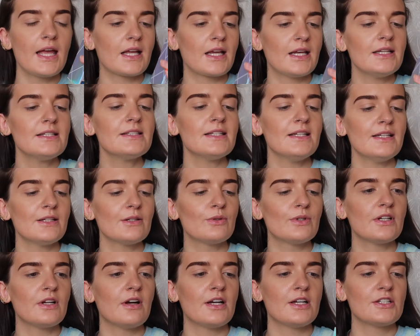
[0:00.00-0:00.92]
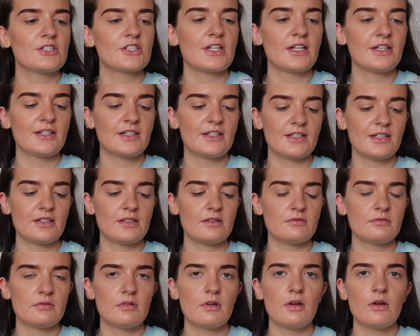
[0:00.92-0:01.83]
glitter liquid eyeshadow.
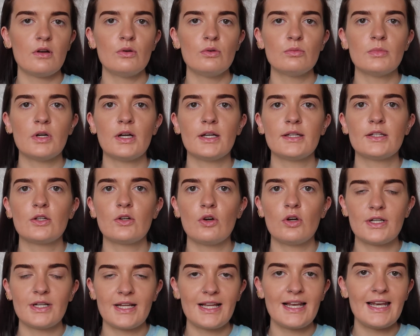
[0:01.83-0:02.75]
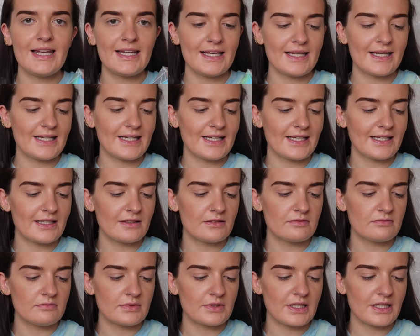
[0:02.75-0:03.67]
Oh my god,
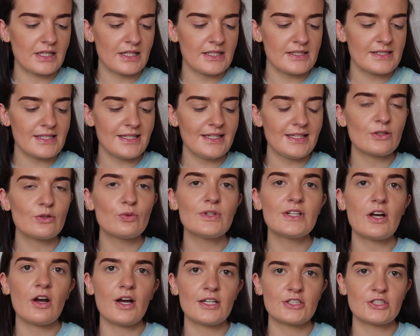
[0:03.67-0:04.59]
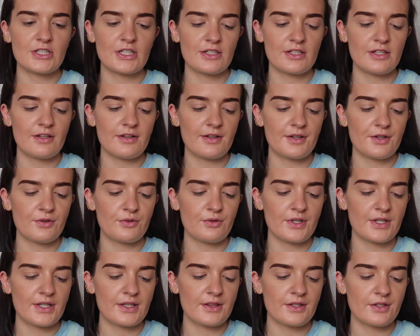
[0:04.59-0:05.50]
glitter liquid eyeshadow, and I
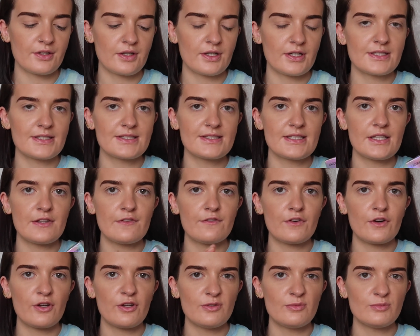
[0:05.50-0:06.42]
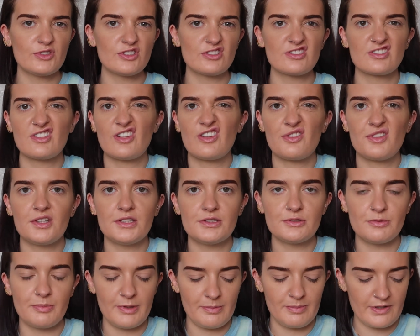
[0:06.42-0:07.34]
got it in the colour Seafoam just because I thought it
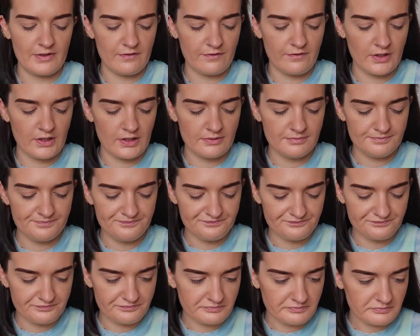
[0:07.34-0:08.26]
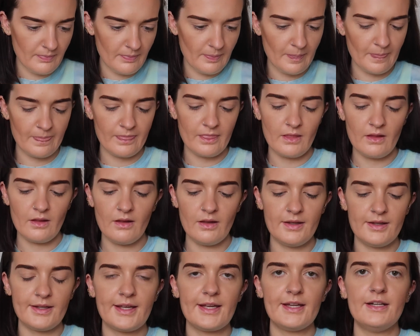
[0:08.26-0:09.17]
would be a bit fun.
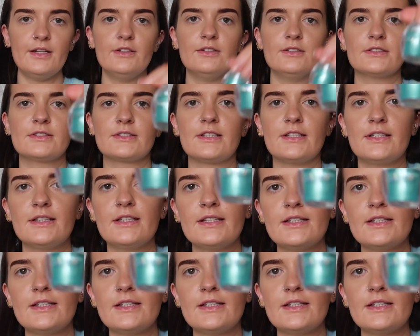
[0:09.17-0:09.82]
Okay, it looks like